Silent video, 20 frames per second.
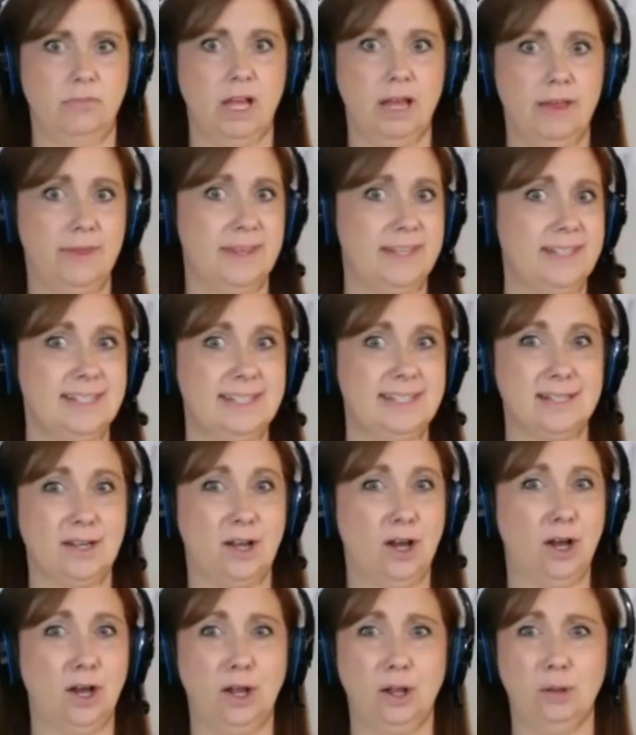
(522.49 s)
This is
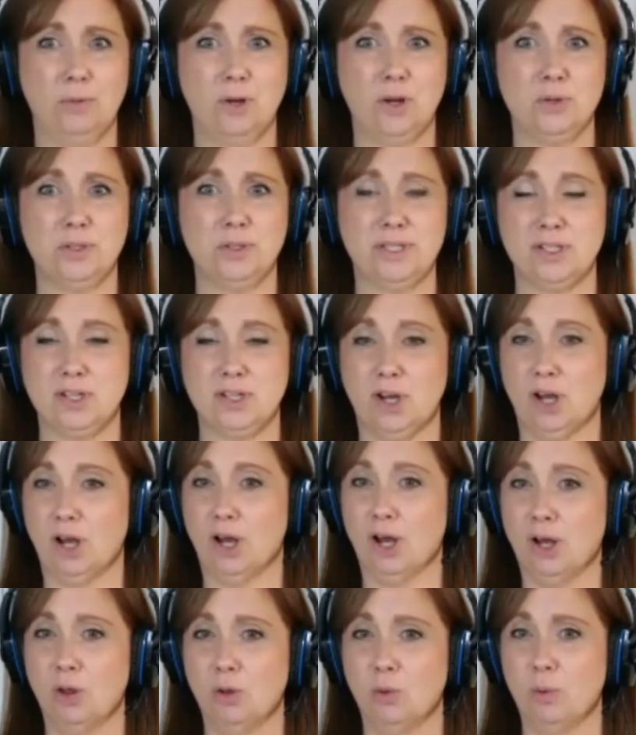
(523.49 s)
almost
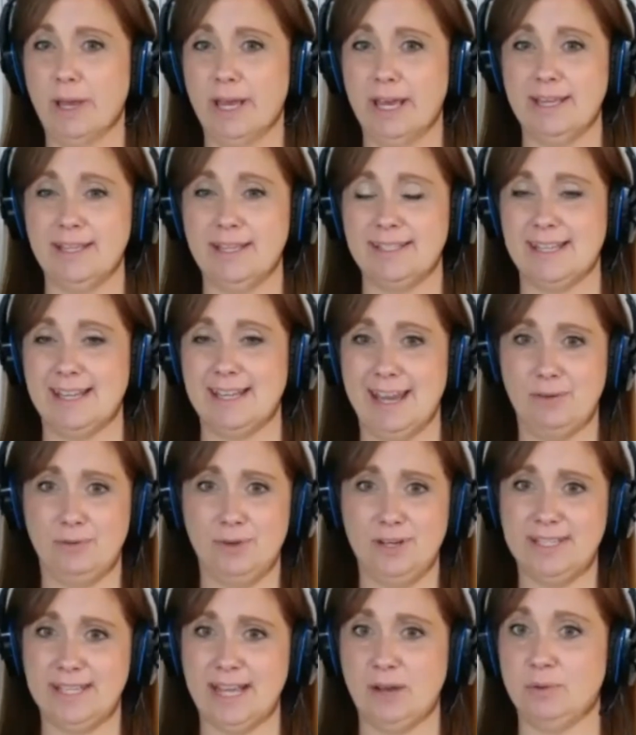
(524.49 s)
always a
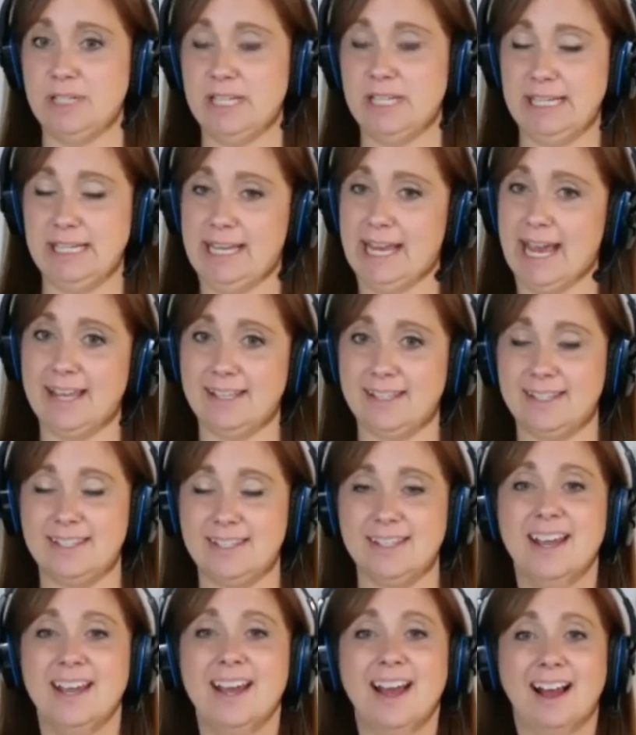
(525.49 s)
resounding
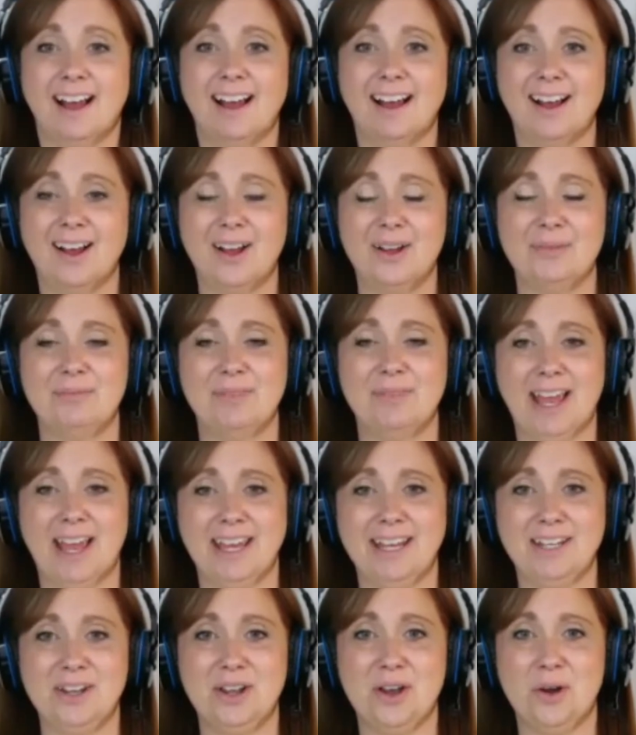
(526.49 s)
yes.
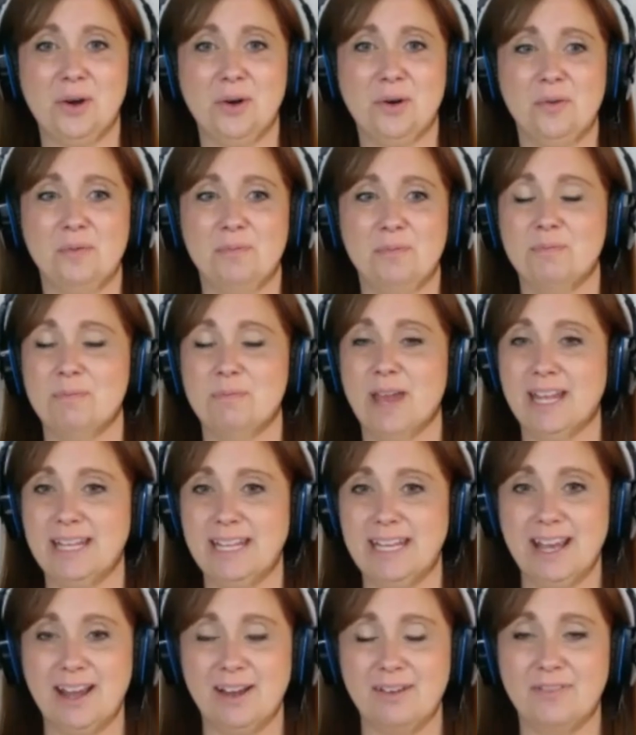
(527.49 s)
I know
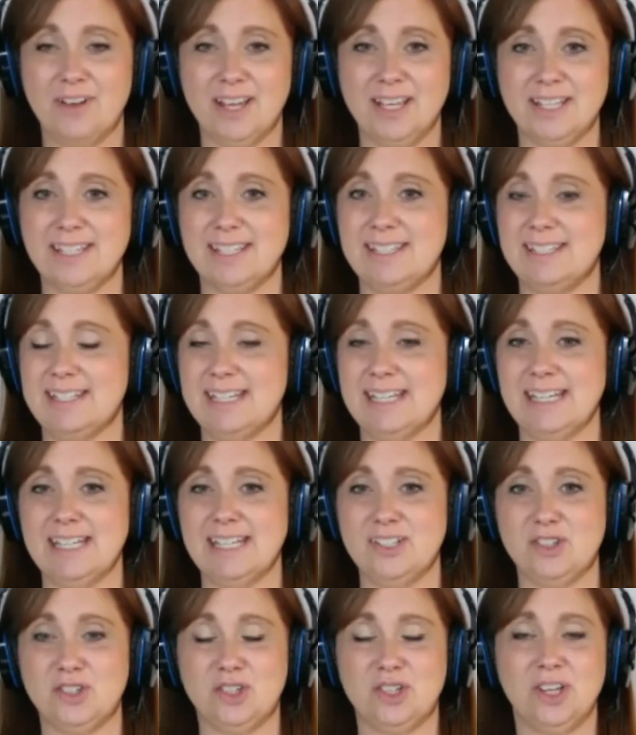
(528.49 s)
many of us
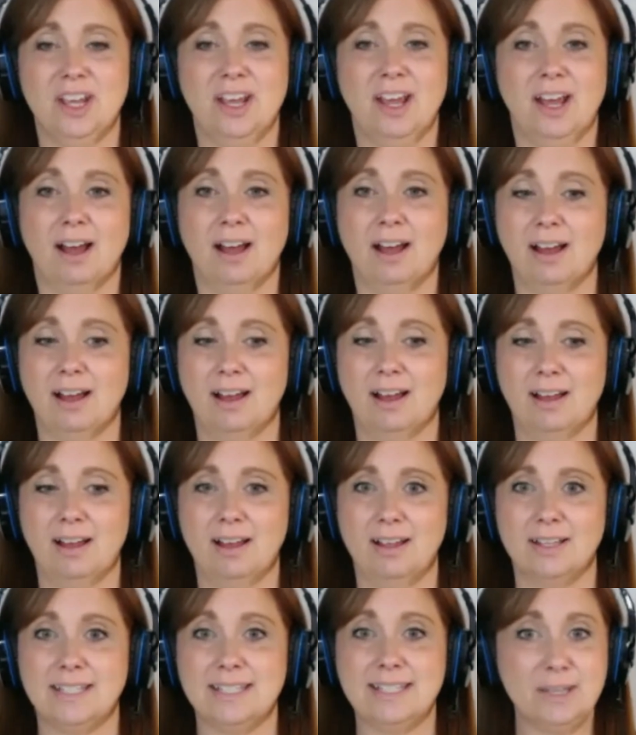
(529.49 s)
teach
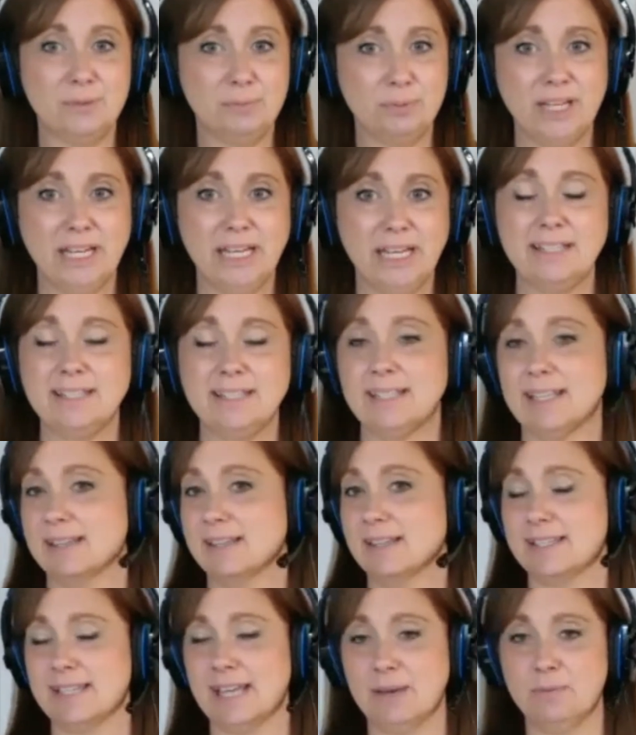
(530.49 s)
siblings in
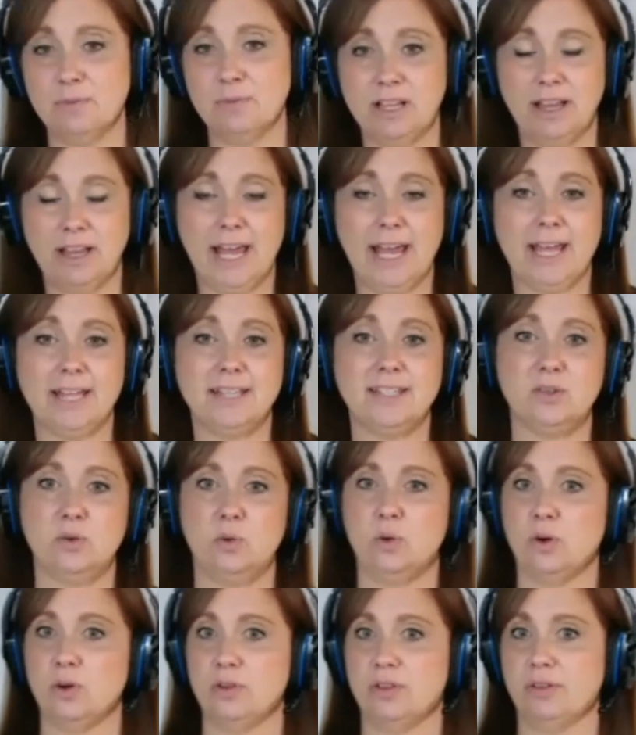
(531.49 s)
the same class
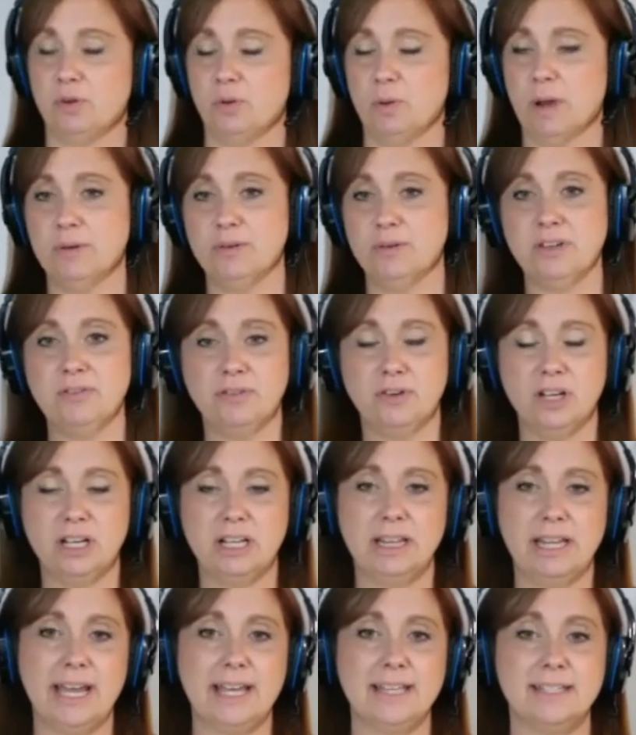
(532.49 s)
or throughout different
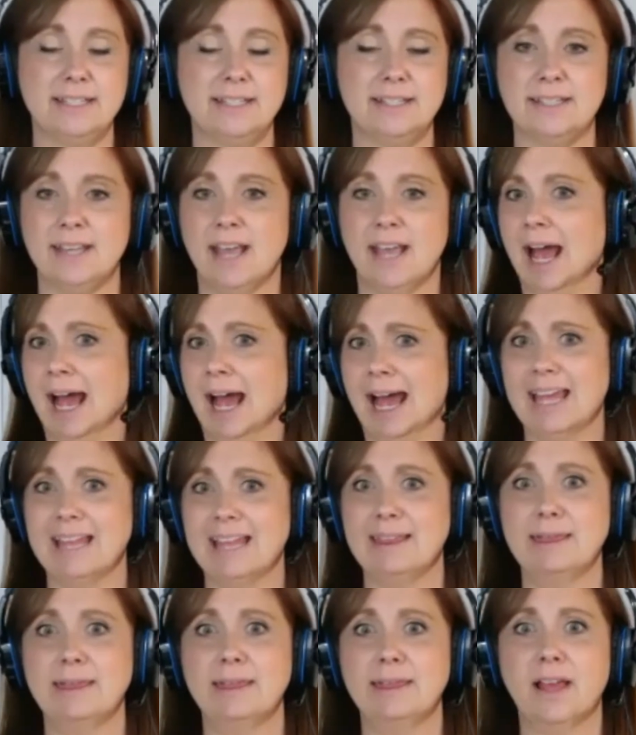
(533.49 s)
classes. I
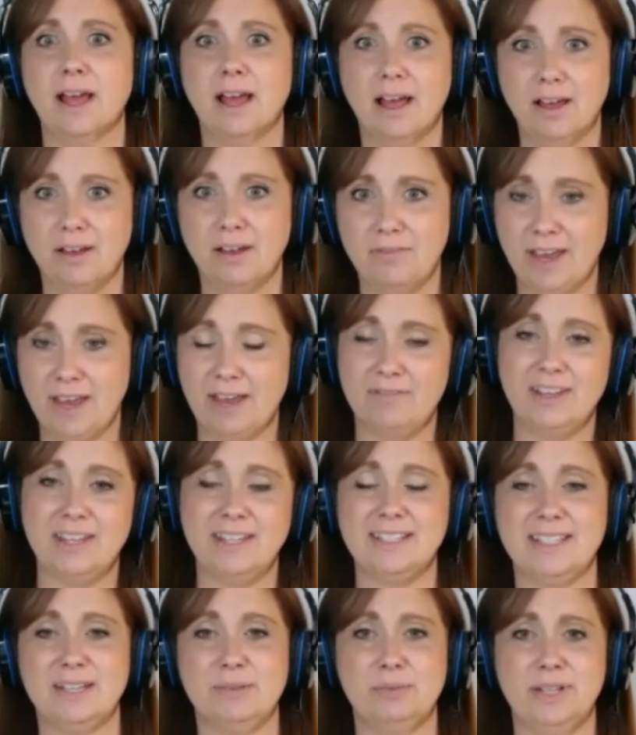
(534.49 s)
love having
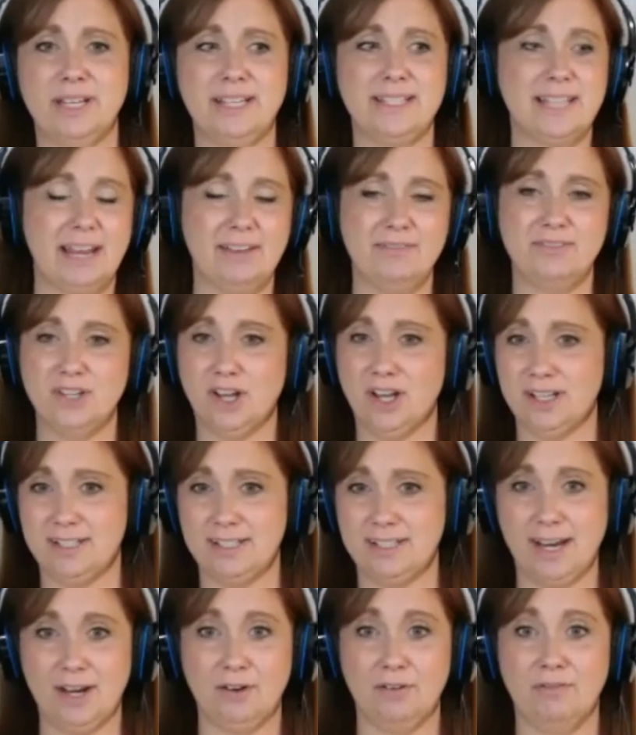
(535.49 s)
siblings. I've taught
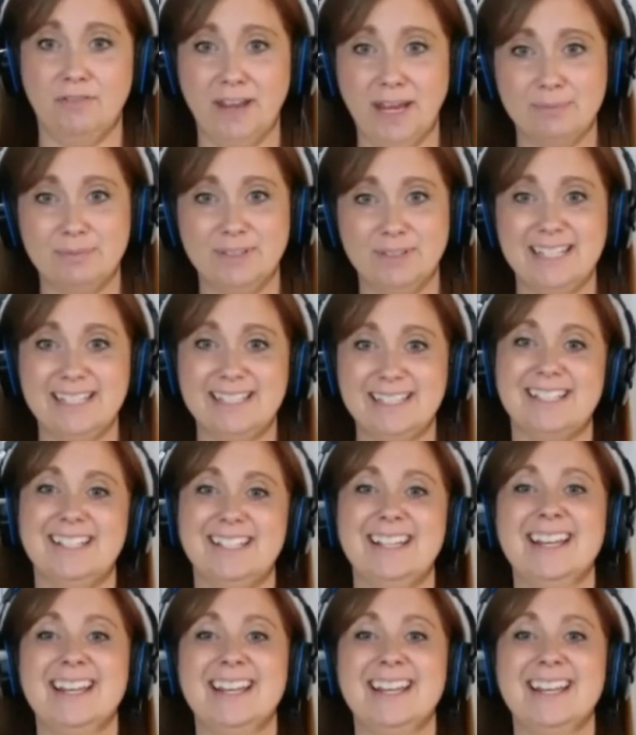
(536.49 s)
entire families